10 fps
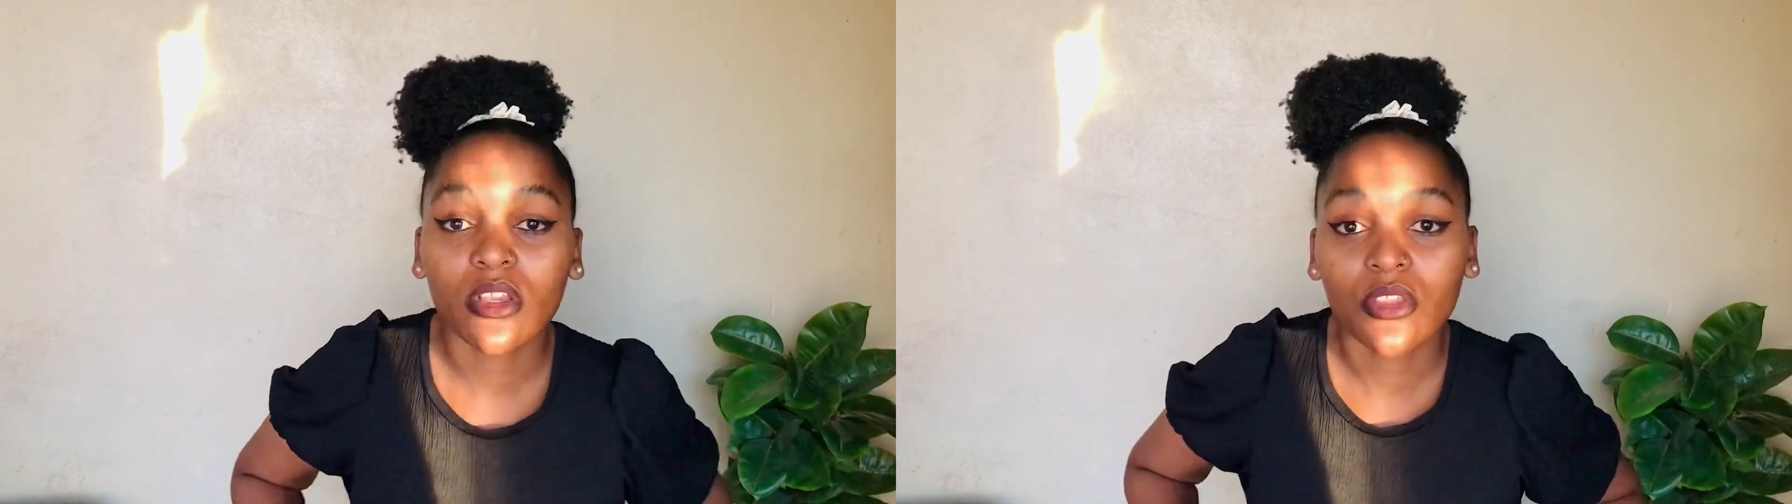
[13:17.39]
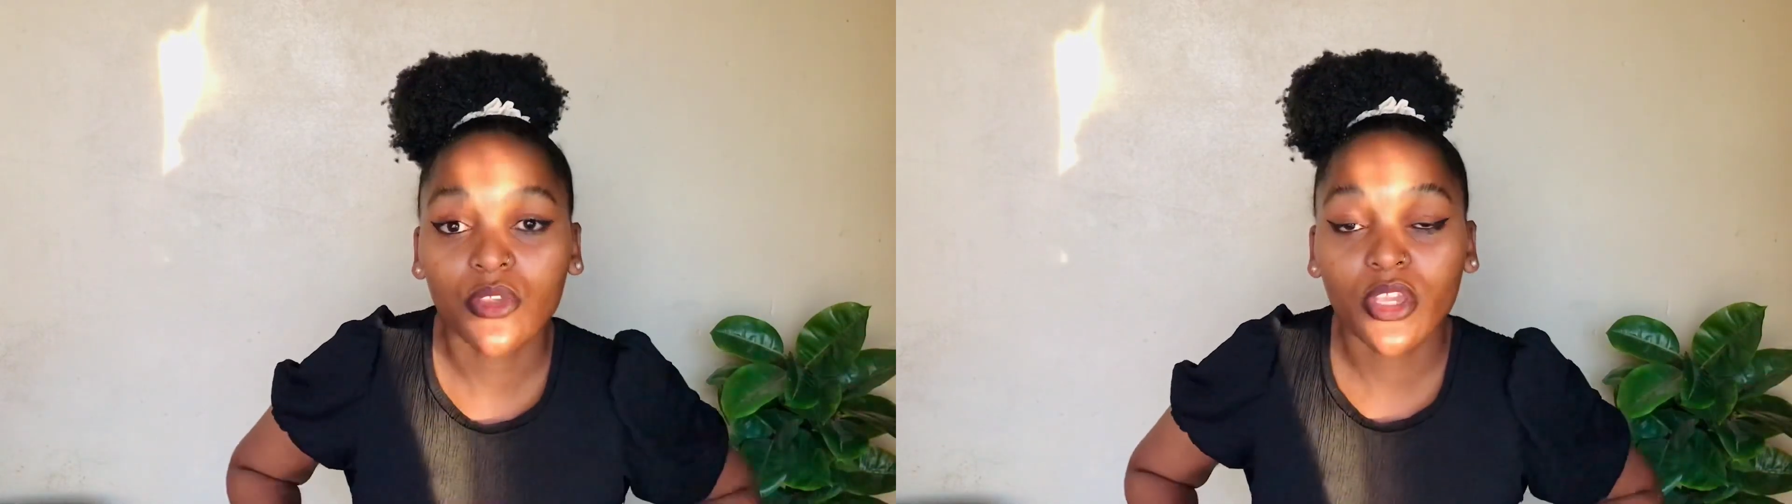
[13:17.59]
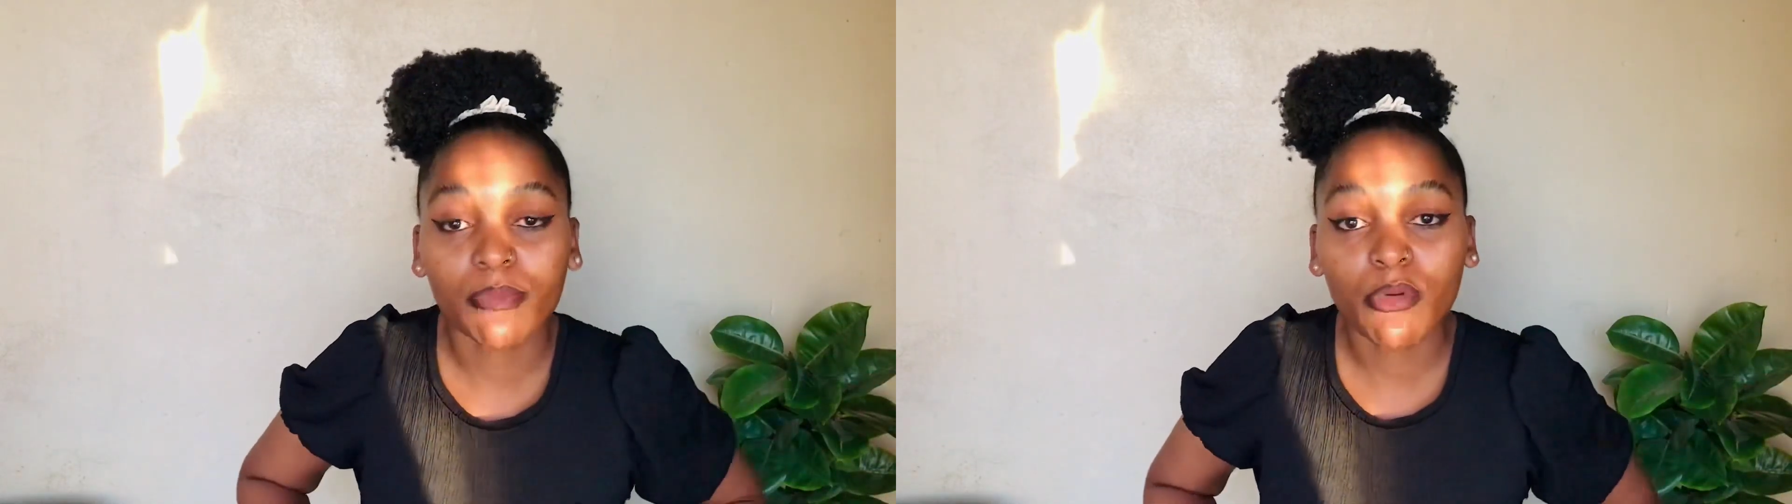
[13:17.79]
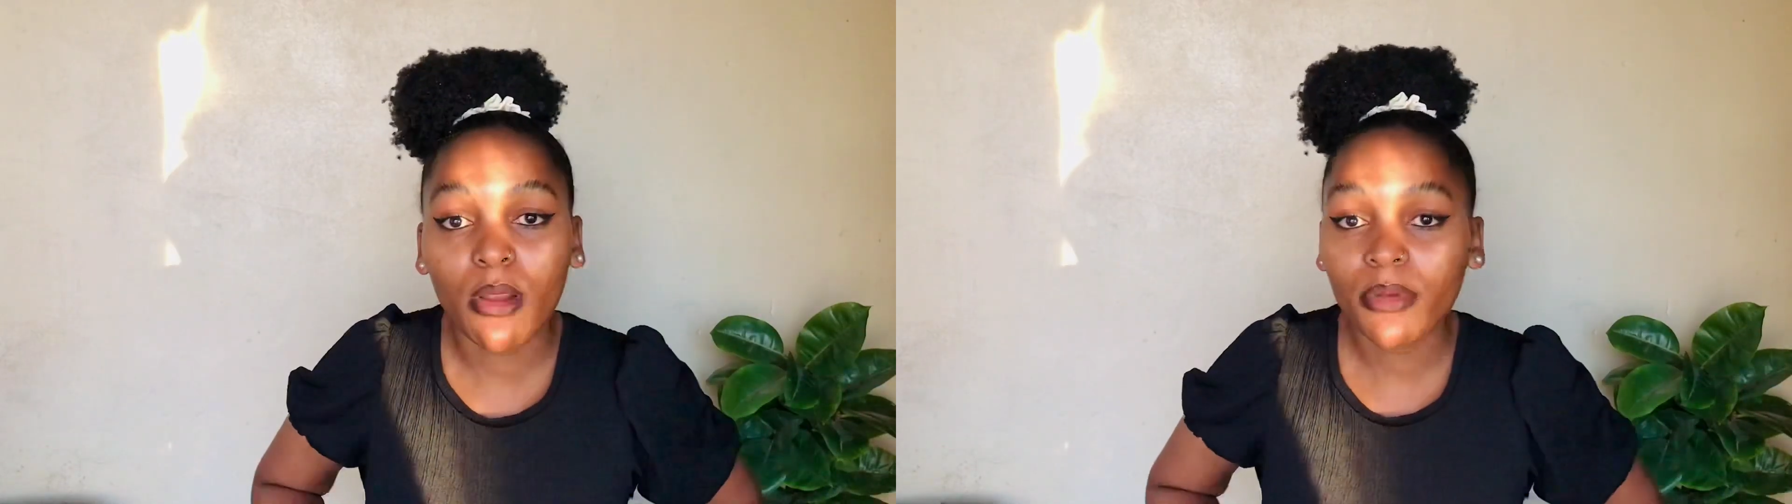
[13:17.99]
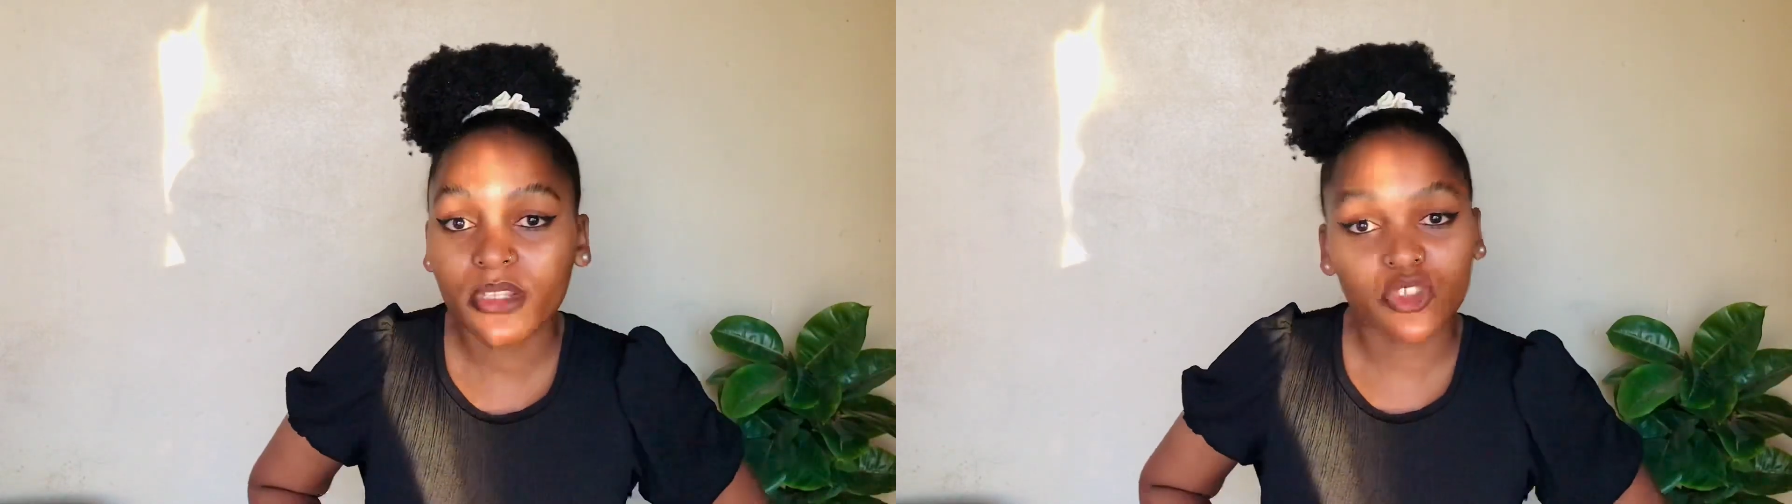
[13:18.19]
You can
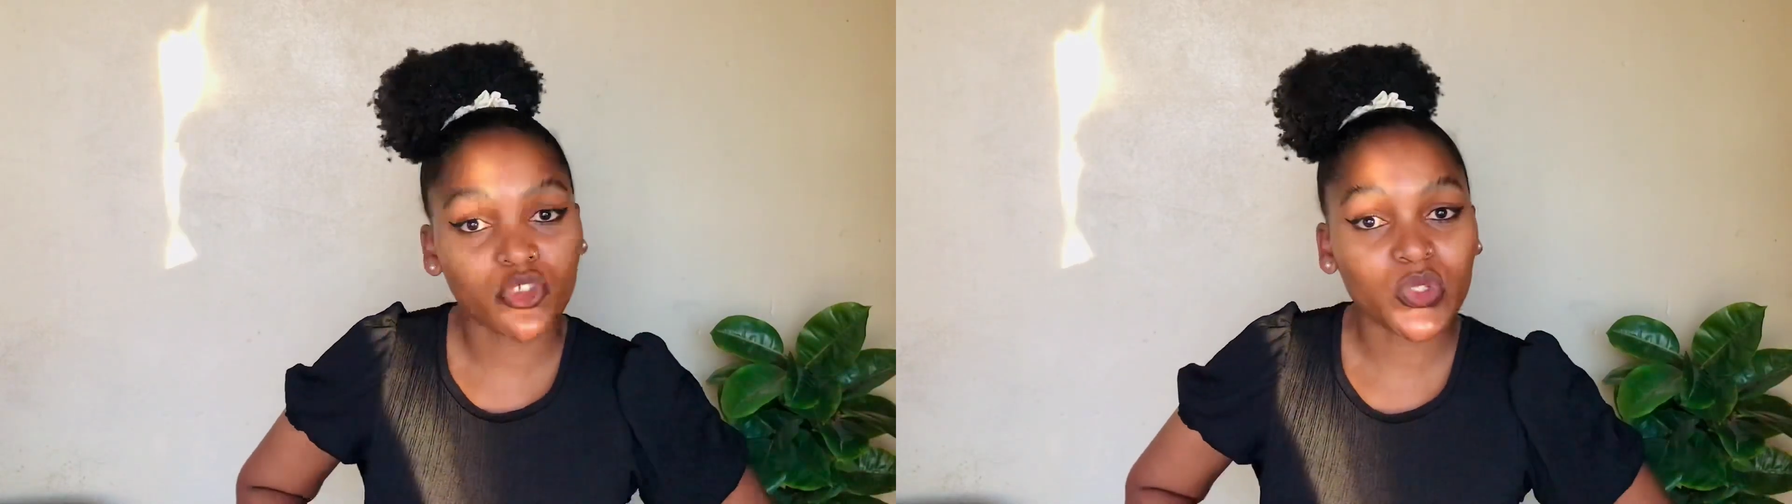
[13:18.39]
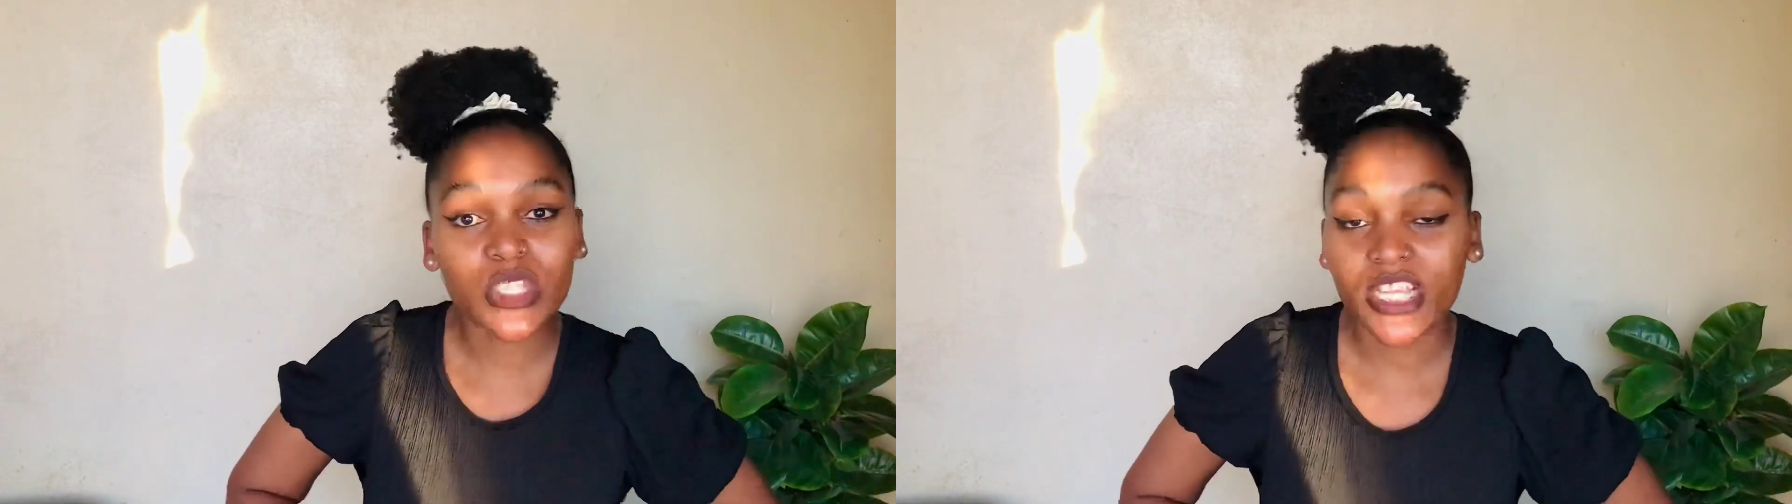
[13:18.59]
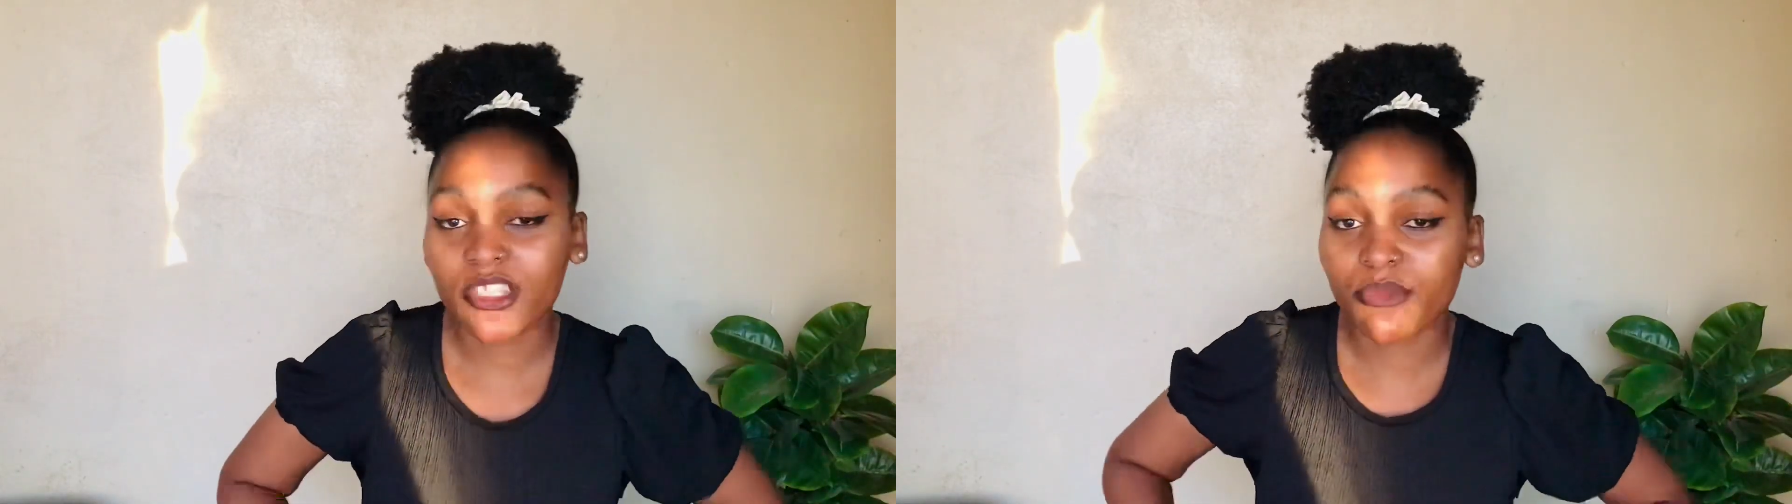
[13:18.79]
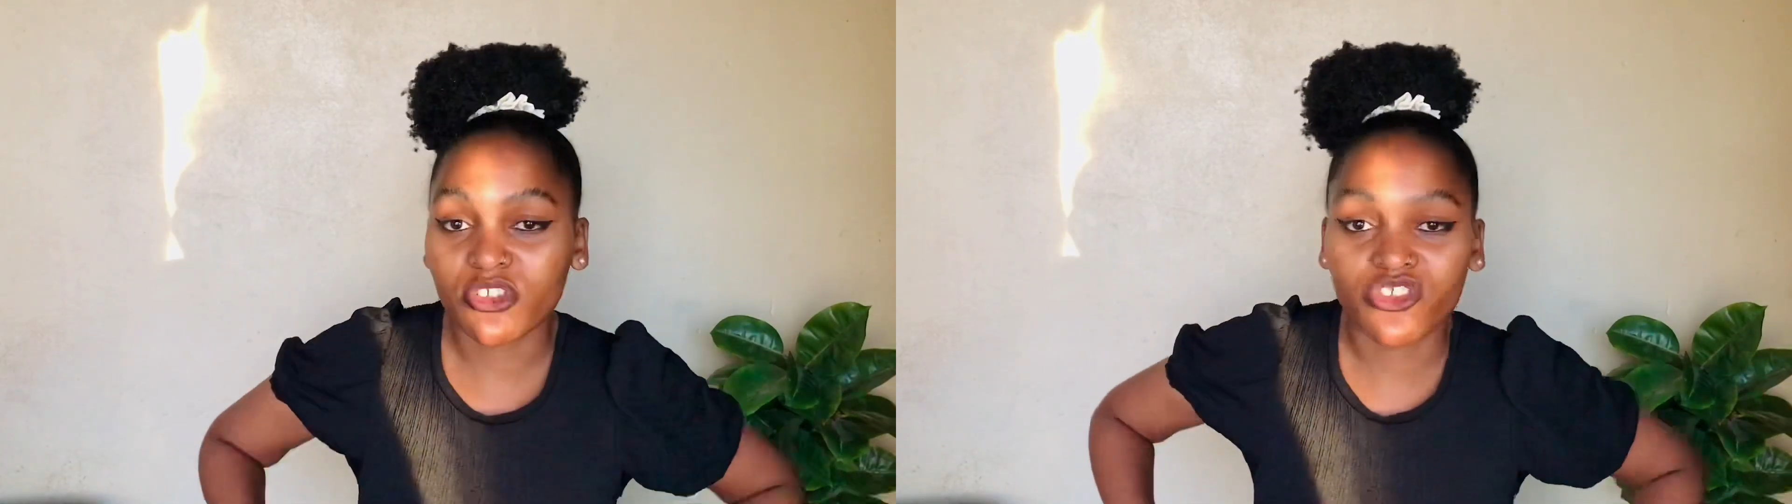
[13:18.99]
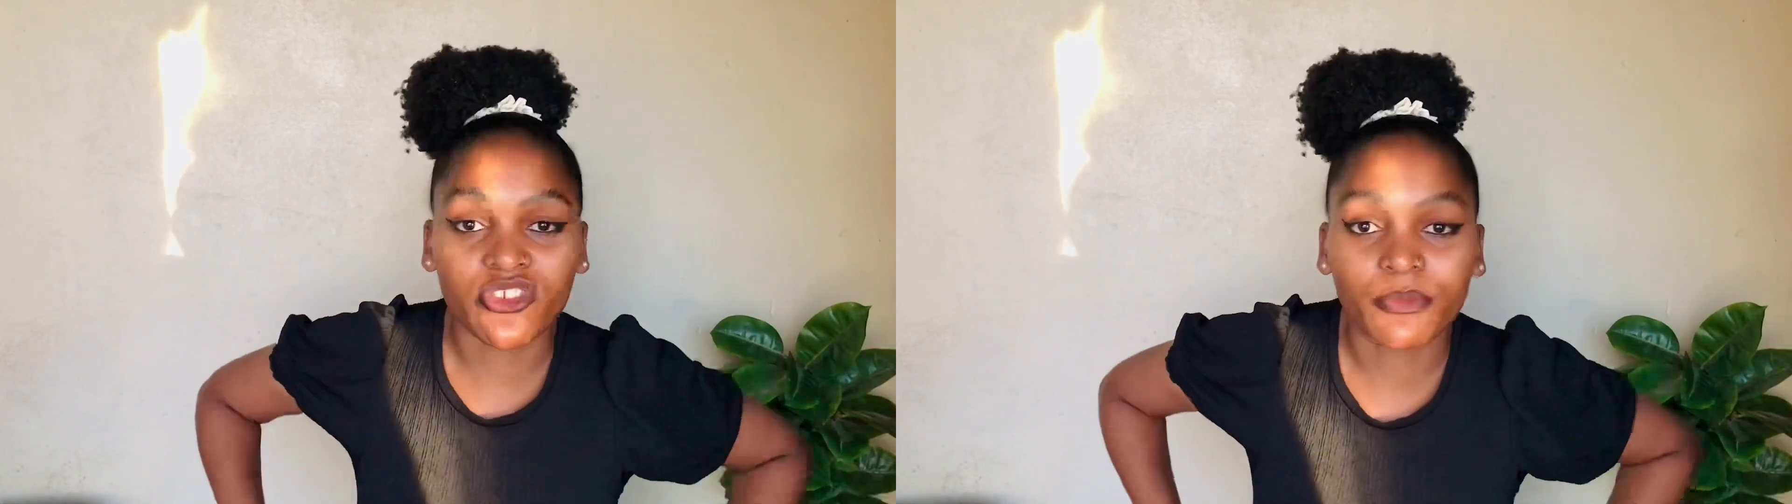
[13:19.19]
probably choose
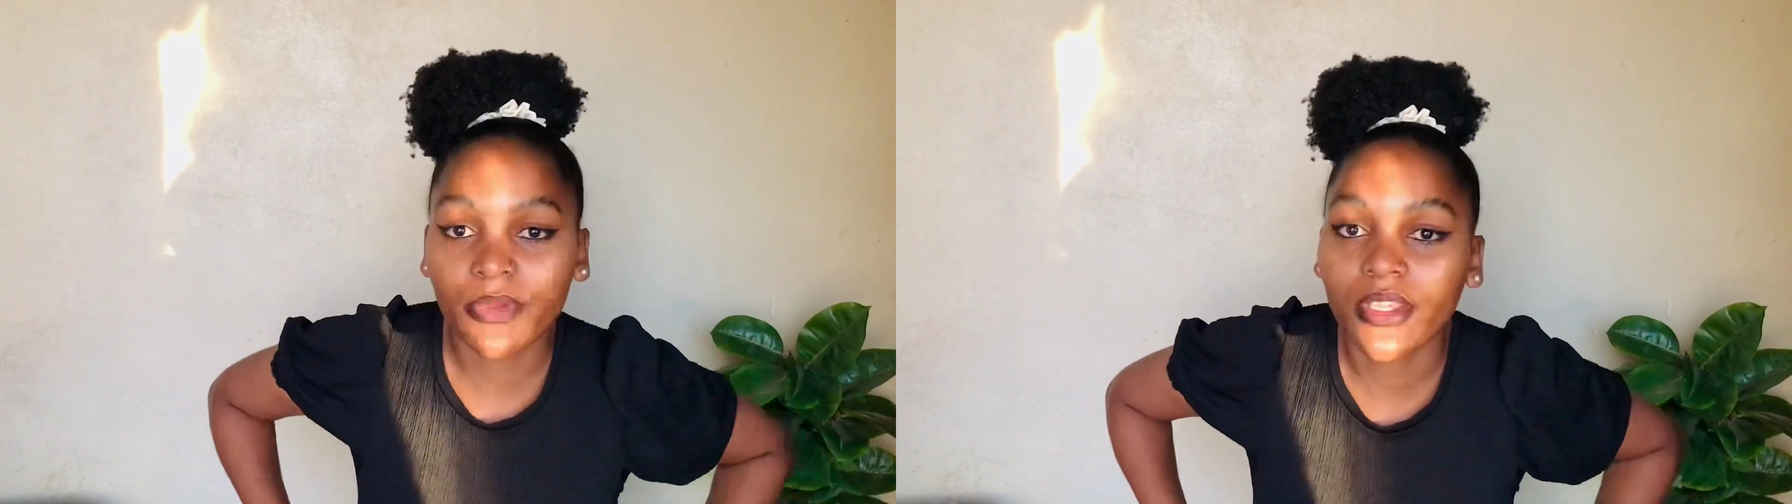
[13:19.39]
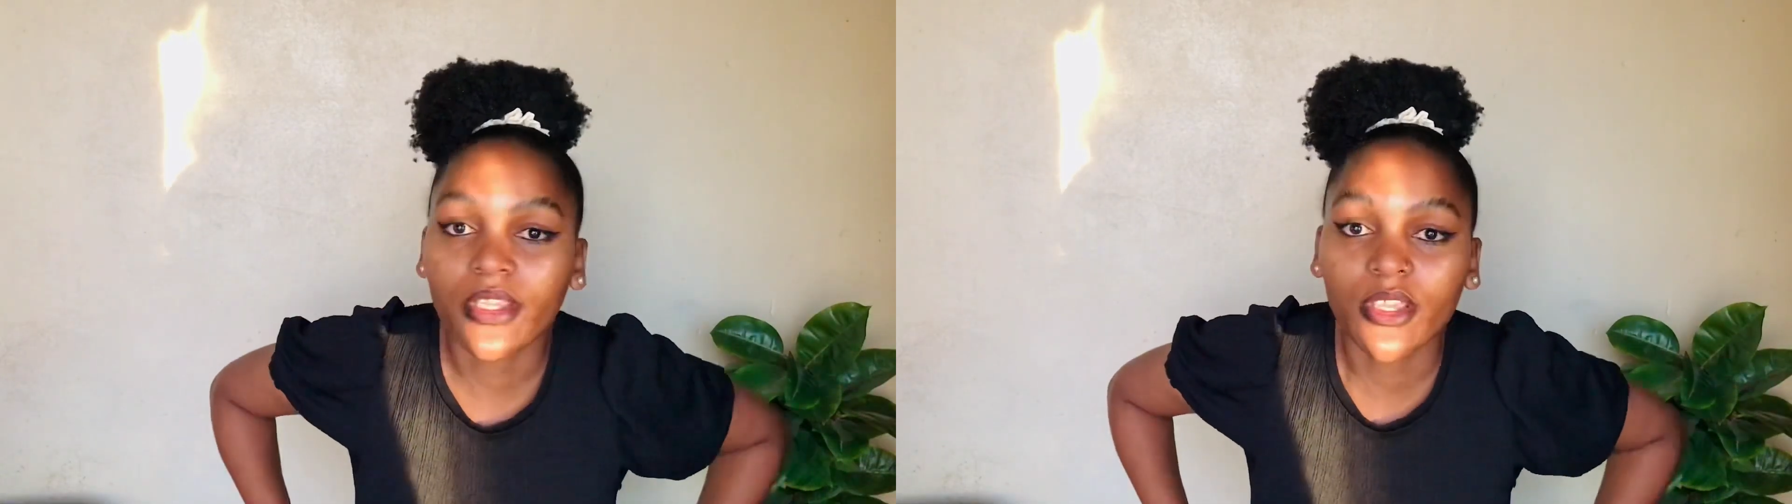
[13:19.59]
express shipping